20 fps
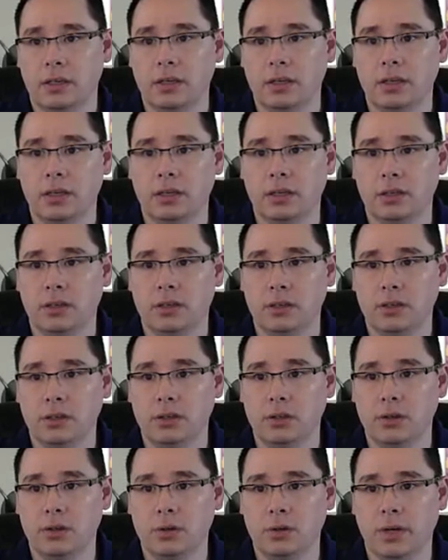and
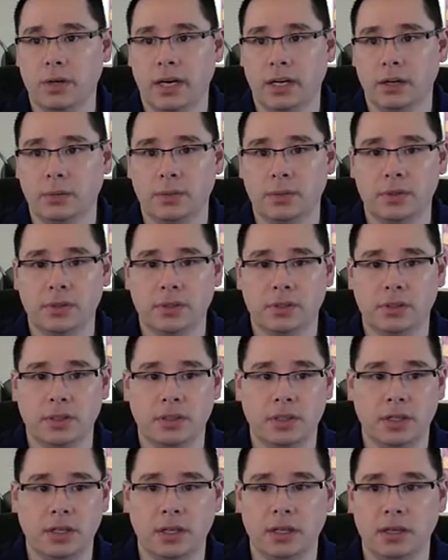do out of
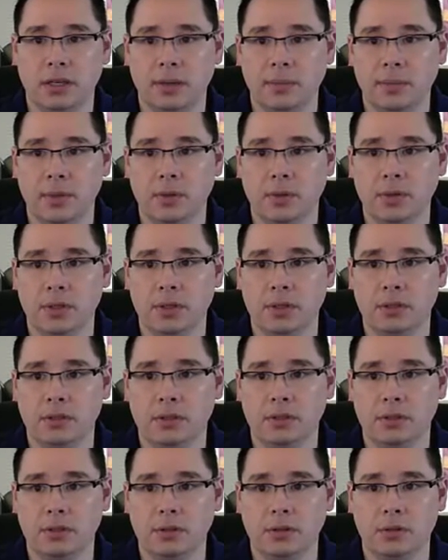position, and I'm going
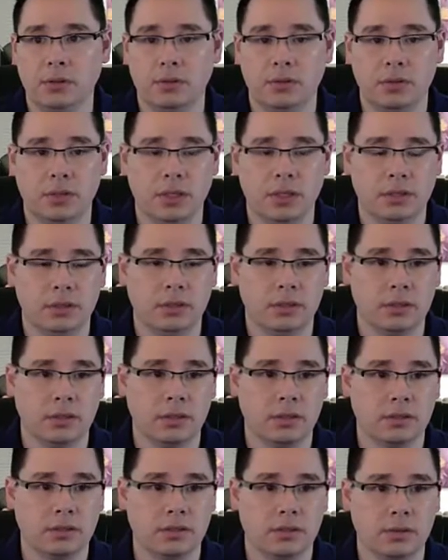to change the
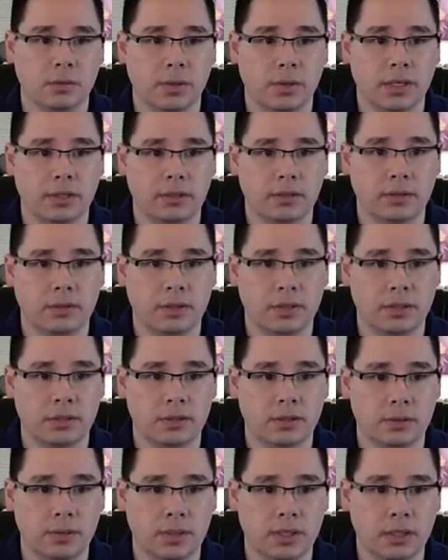color to white so it's
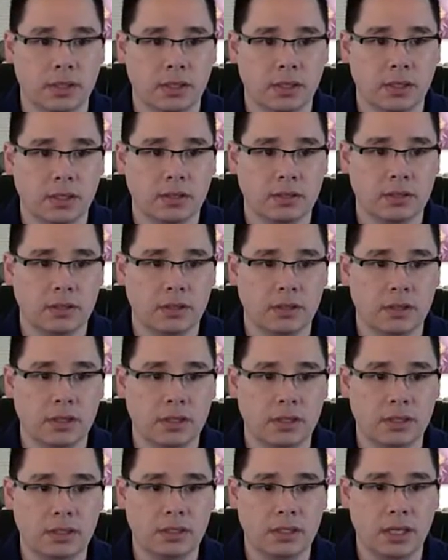easier to read. So
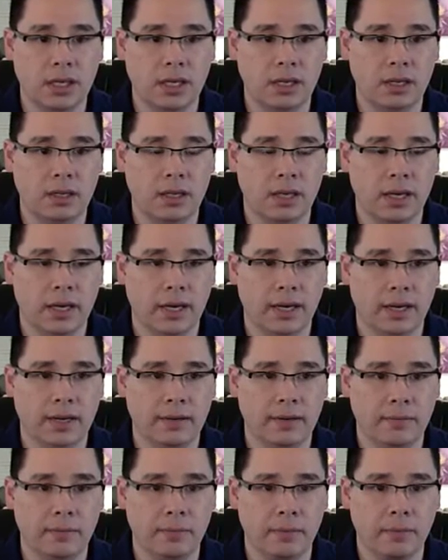let's say
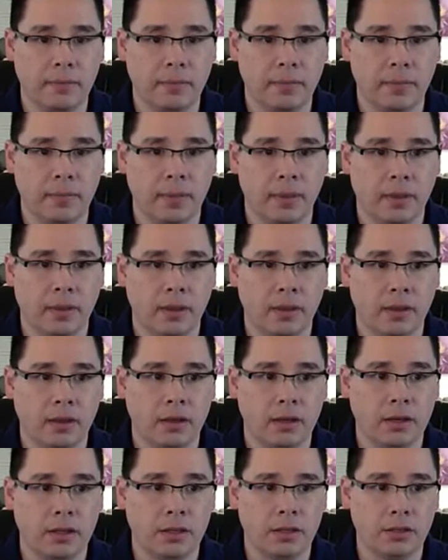that
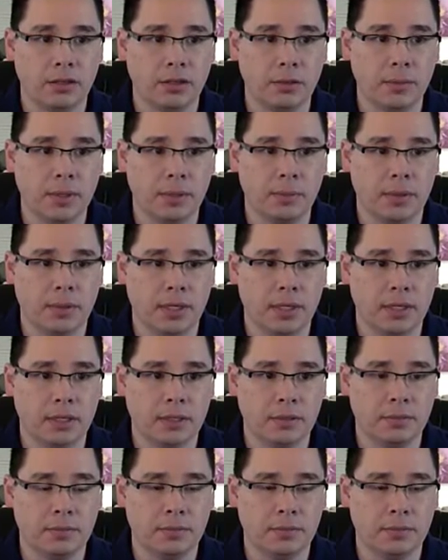you're in the big blind.